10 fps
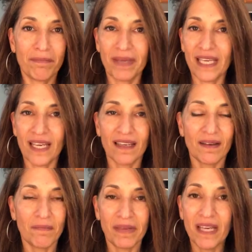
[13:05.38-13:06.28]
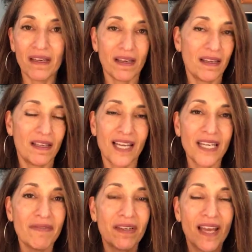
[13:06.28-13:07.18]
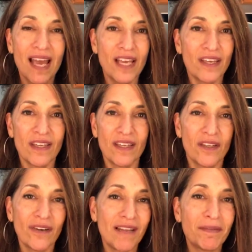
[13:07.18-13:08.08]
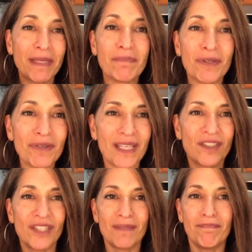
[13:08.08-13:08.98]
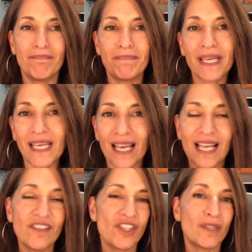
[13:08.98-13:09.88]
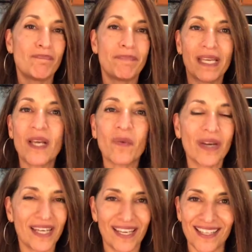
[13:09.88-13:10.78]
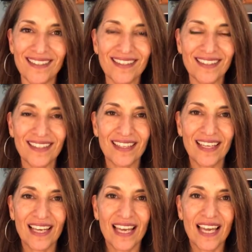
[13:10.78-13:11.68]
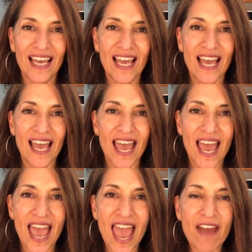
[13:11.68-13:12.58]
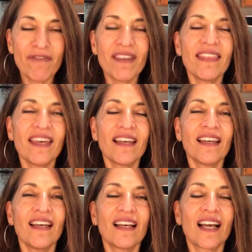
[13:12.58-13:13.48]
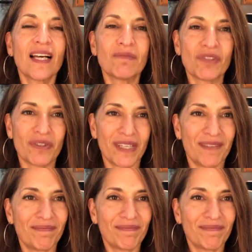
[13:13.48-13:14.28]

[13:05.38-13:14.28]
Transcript: being, being, not even you don't have to be beauty, just be. It's just being what it is. Everything comes to it.